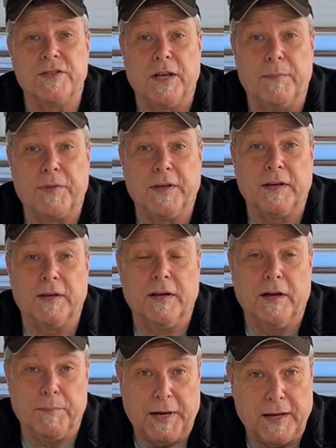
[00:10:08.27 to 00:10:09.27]
is something
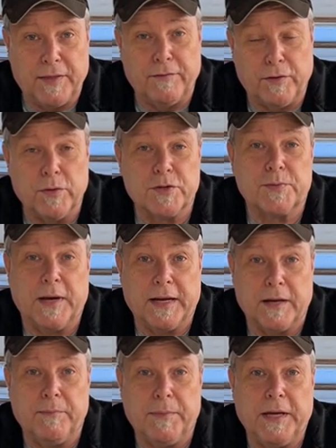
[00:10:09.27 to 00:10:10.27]
about the
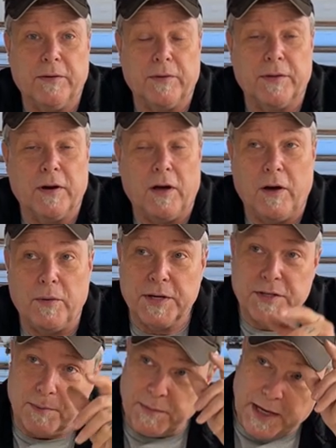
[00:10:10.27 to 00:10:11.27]
Volkswagen Beetle that
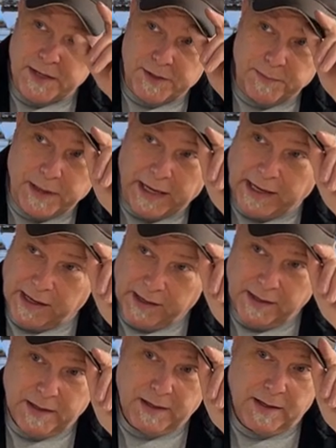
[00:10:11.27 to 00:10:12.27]
always amazed me.
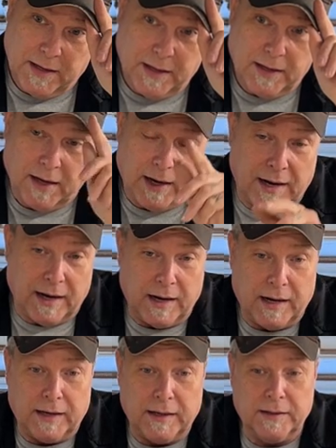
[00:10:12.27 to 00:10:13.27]

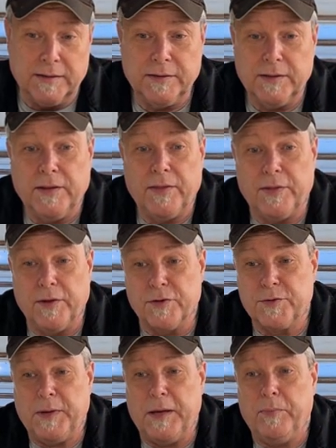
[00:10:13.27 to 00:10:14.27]

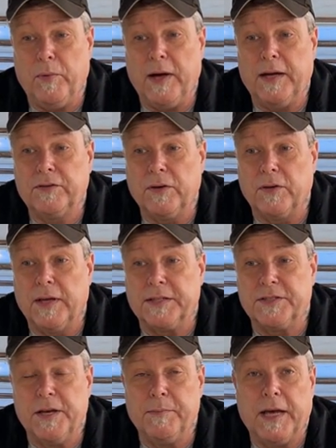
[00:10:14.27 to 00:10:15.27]
There's people out there
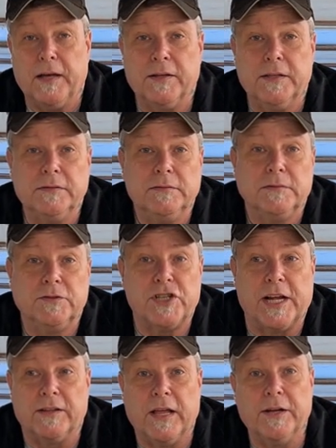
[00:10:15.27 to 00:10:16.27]
like Tim Allen,
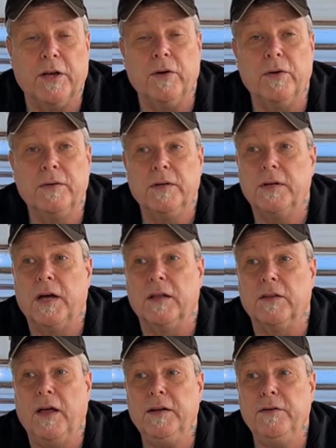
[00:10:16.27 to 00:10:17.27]
Jay Leno, a
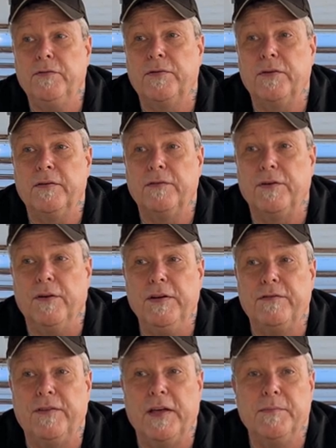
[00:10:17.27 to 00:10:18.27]
lot of
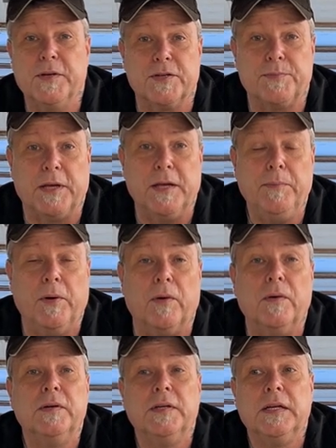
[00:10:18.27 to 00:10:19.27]
very famous
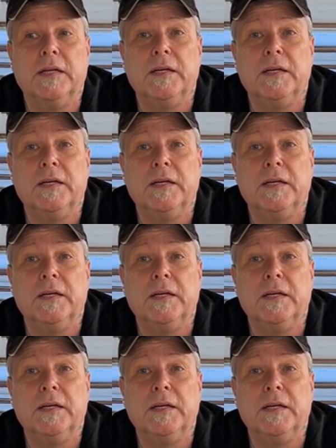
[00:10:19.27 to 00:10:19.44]
people.